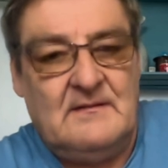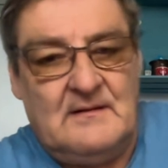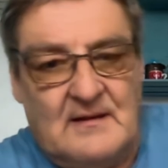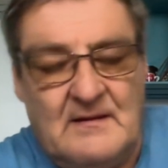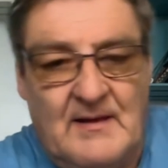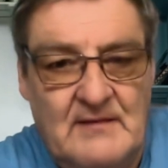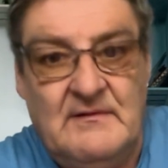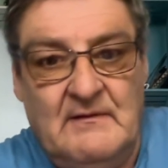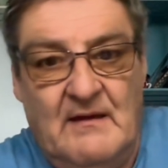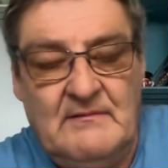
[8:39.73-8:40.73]
You know, how
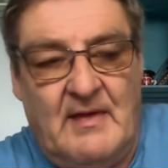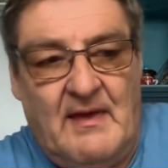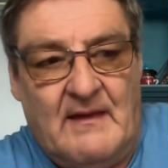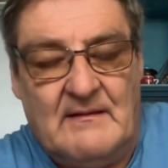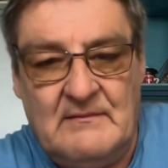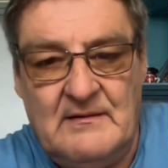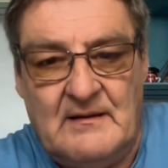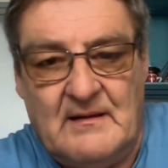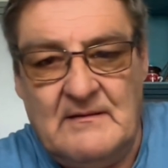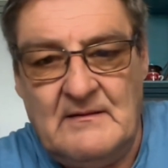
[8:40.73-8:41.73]
do you know that?" You
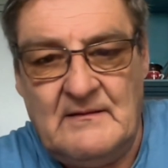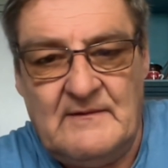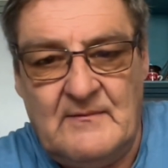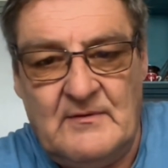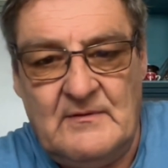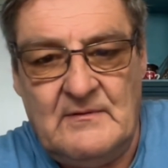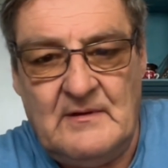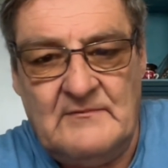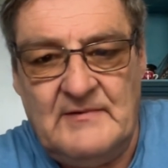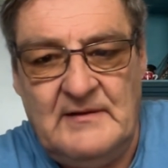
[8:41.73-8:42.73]
know, I said, "Well,
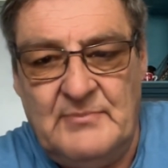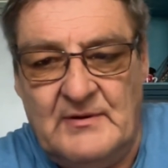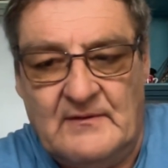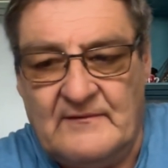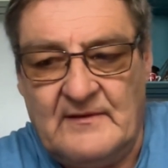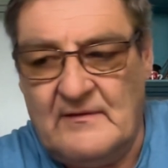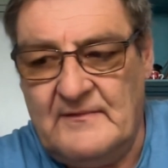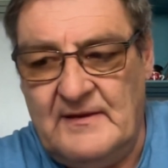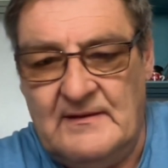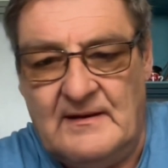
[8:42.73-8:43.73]
I read books. I go on
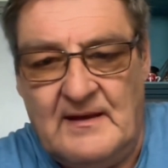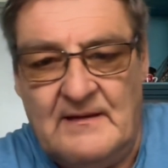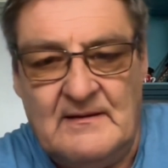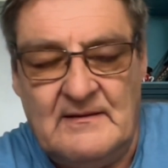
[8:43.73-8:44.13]
the internet.